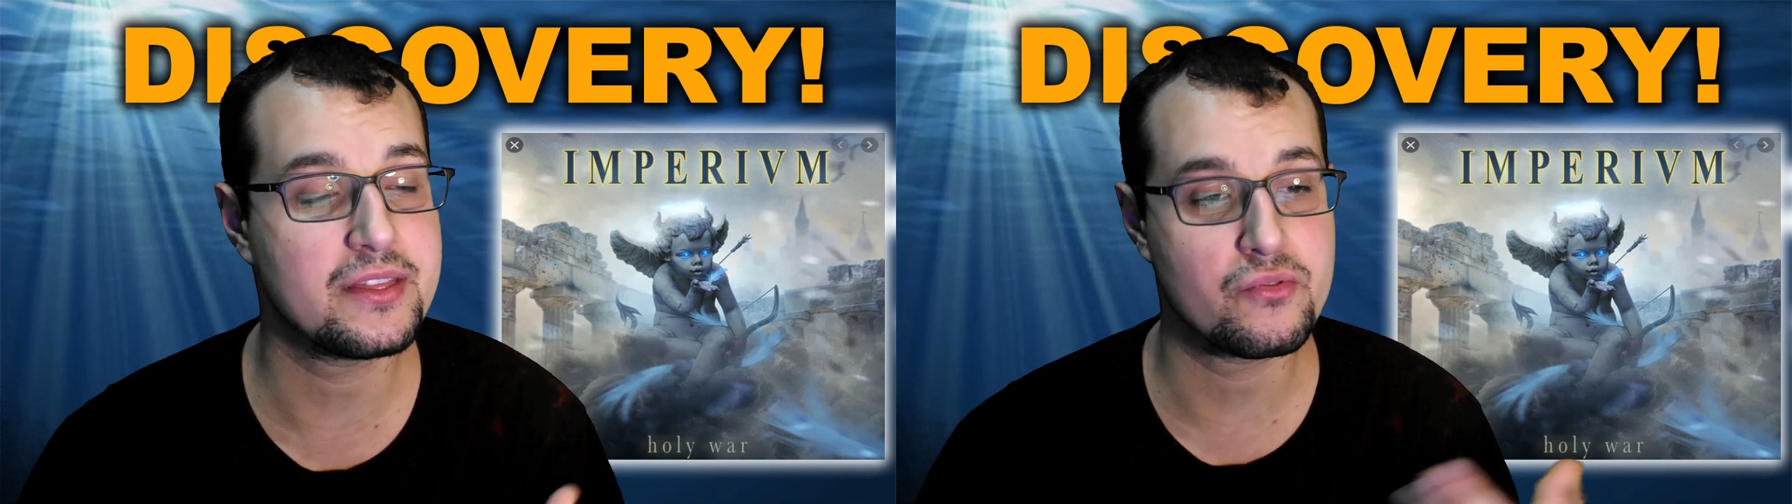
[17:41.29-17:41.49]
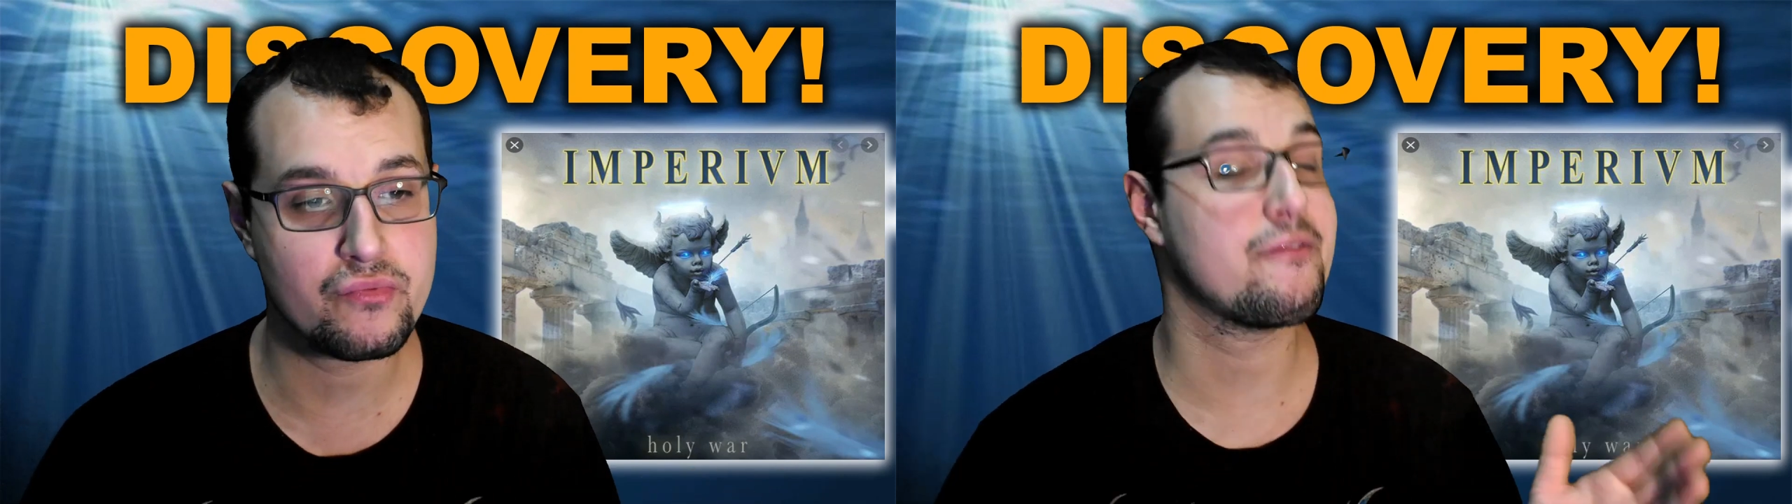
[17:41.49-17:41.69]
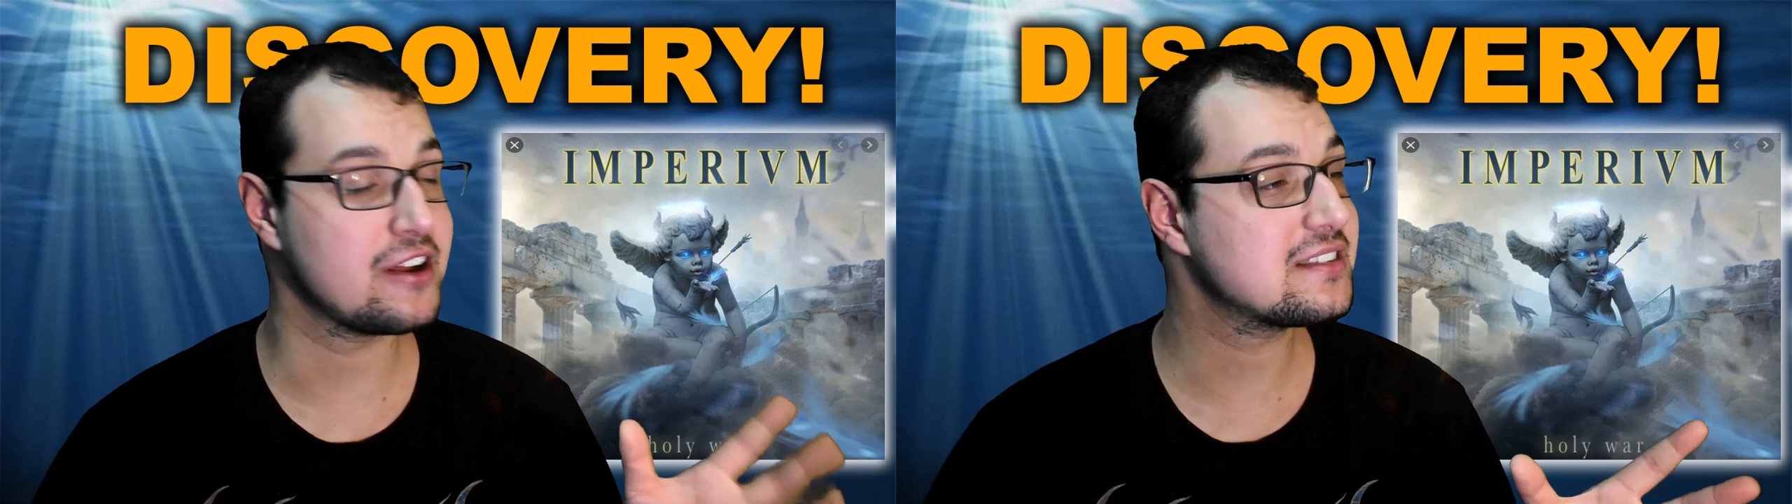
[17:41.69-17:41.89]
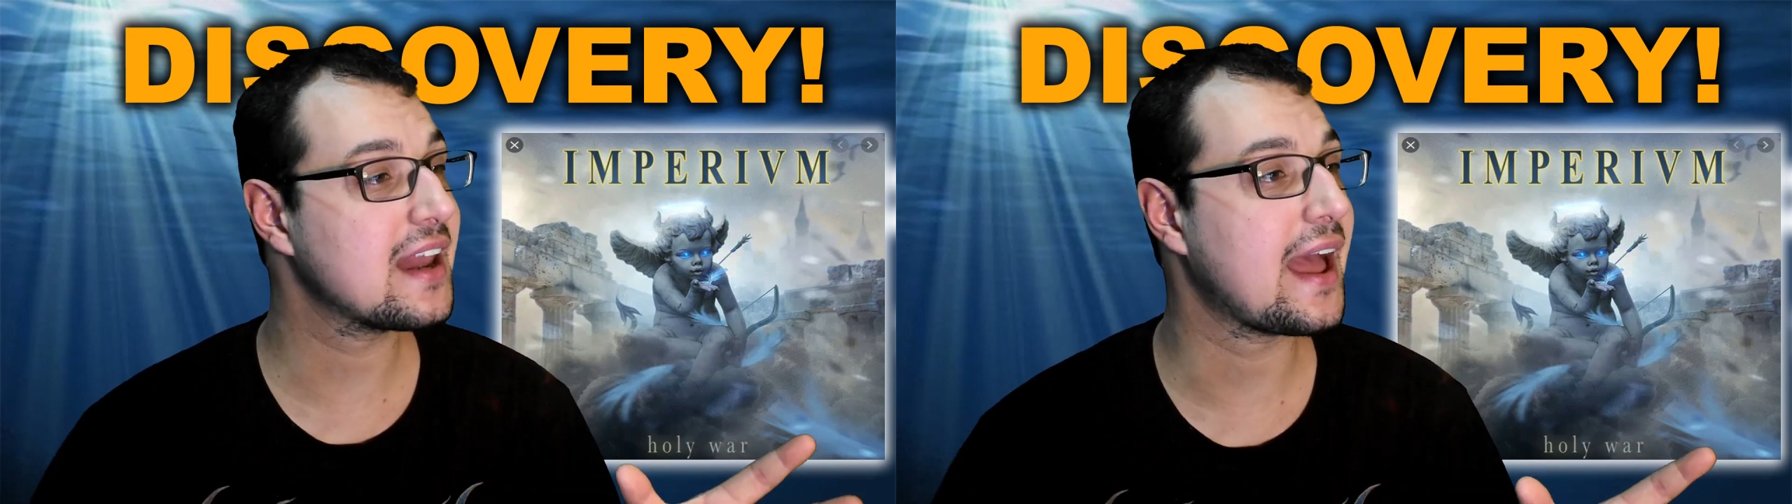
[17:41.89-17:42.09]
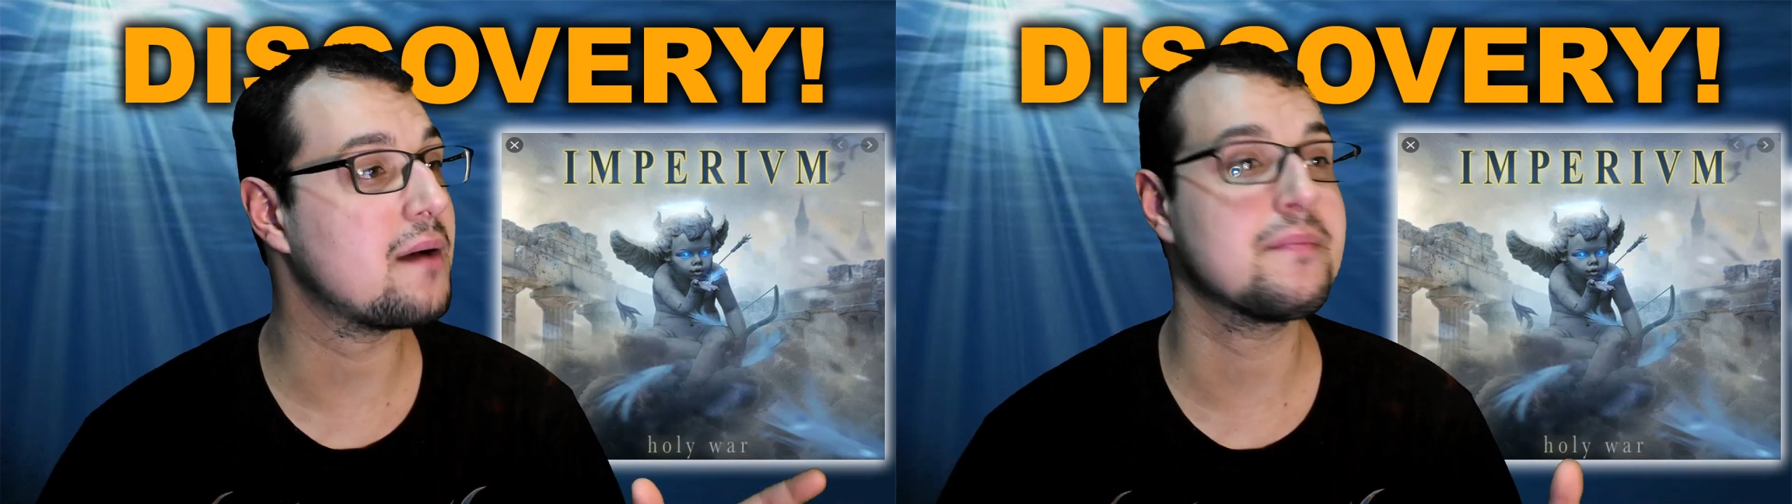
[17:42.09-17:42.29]
but the rest of
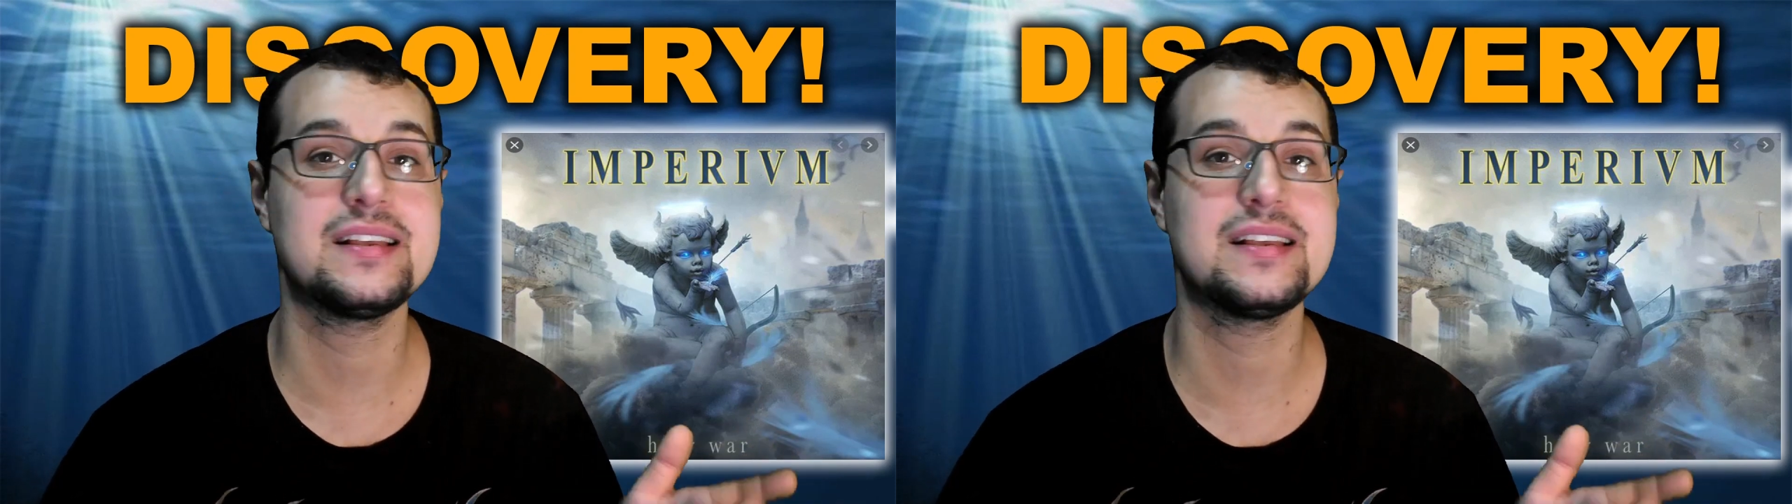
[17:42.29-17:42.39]
the album,